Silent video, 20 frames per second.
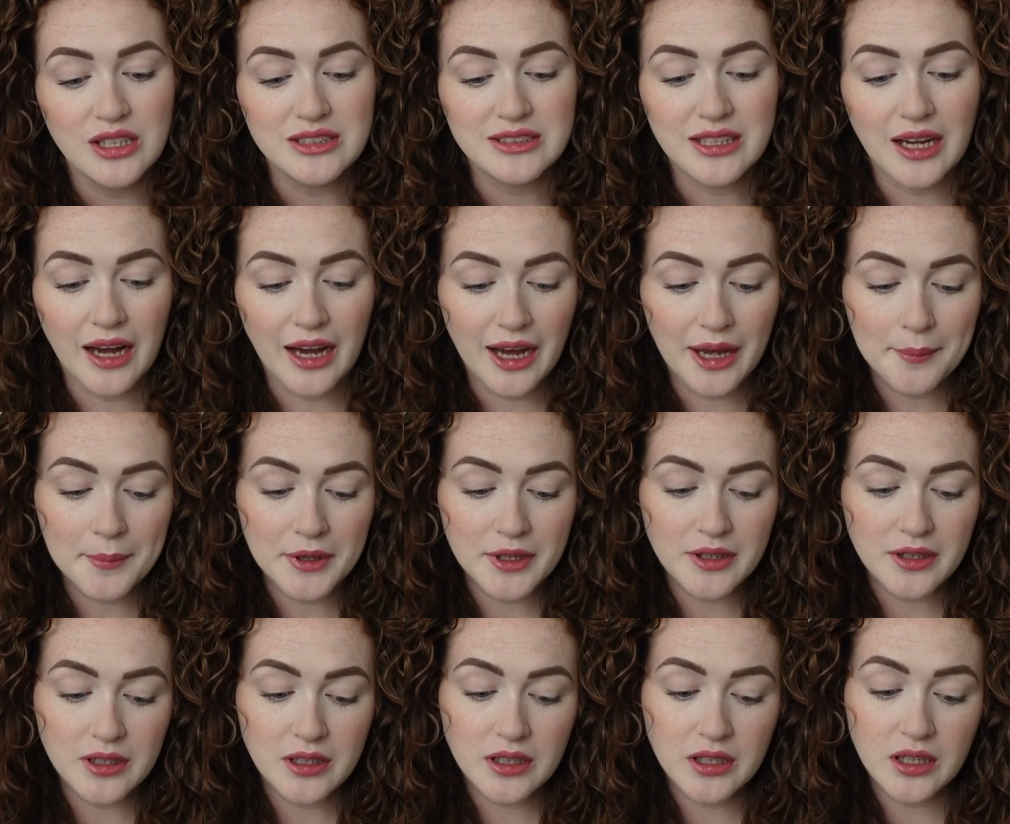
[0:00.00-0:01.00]

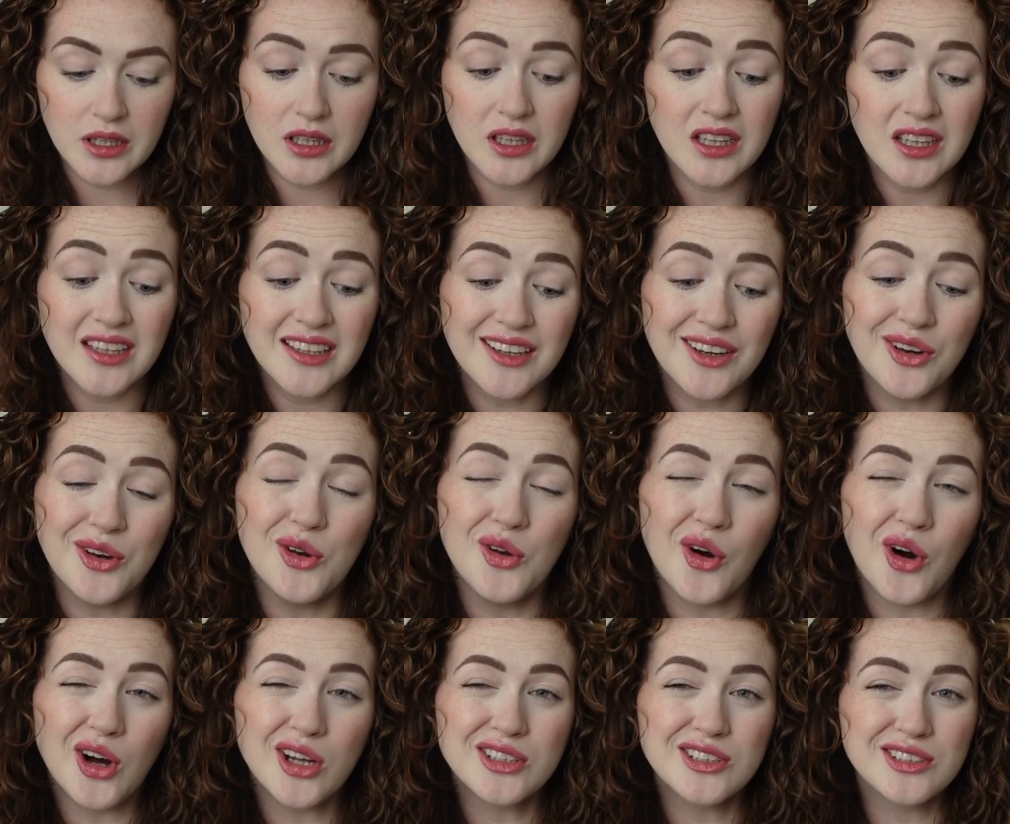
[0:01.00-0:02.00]
Timing,
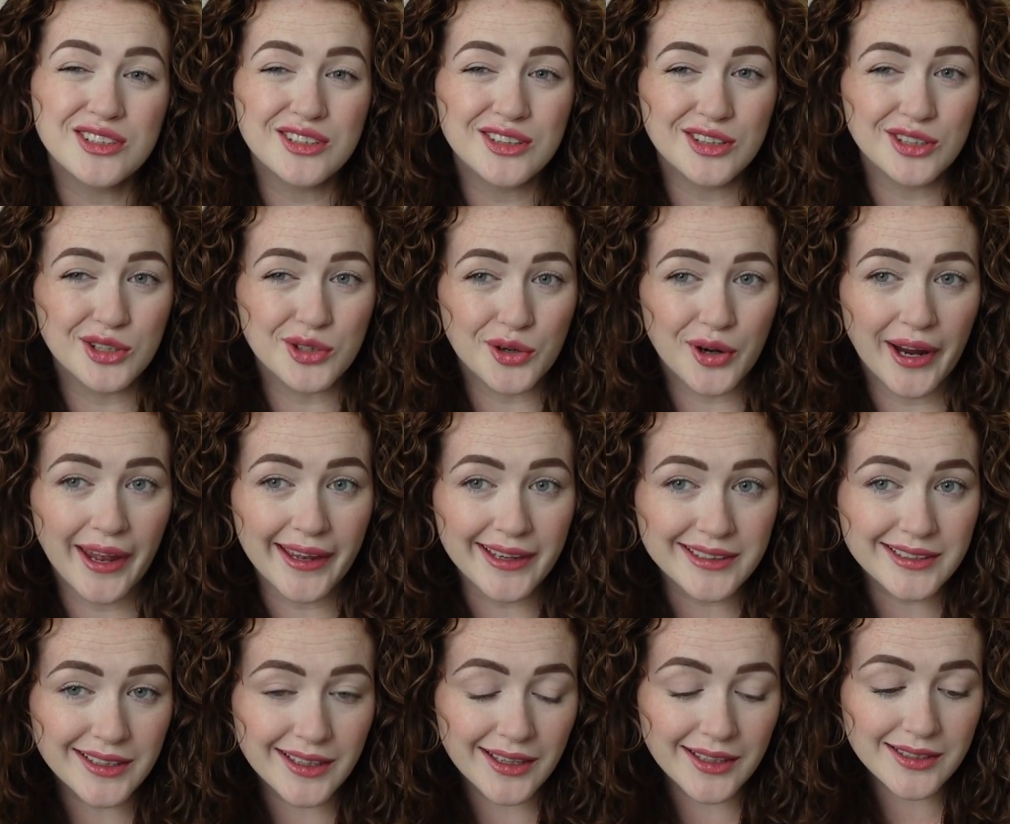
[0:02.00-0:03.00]
not the
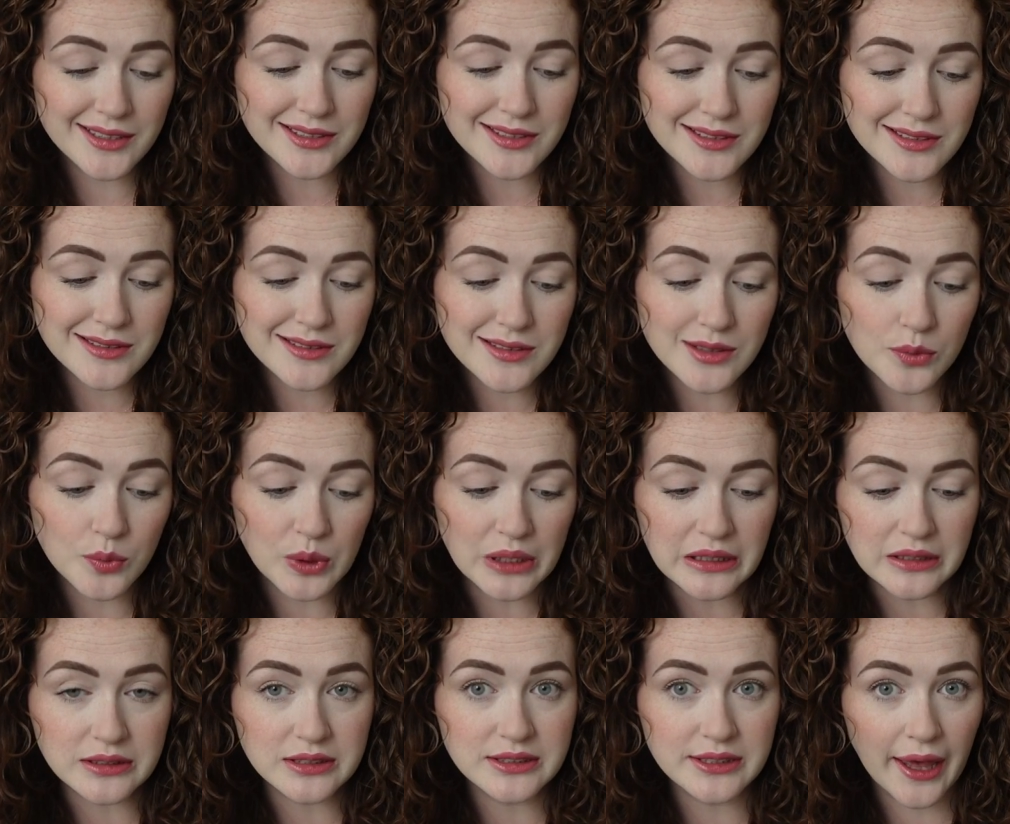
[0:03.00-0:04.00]
greatest,
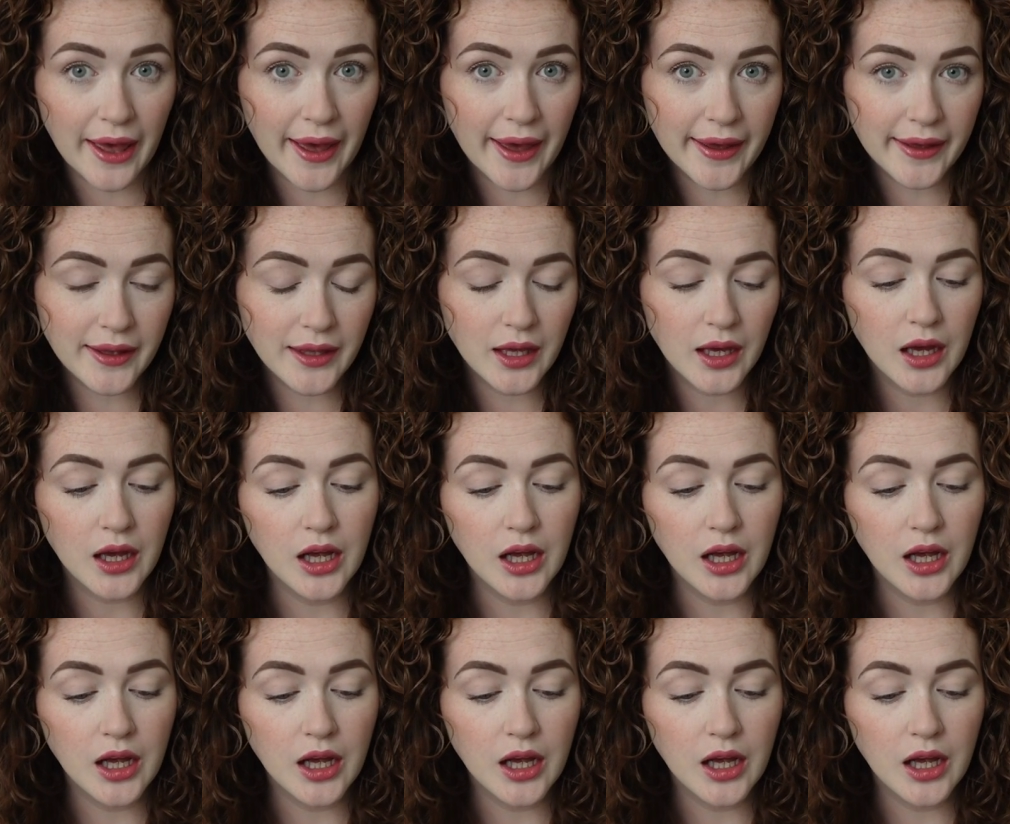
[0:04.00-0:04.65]
we'll say.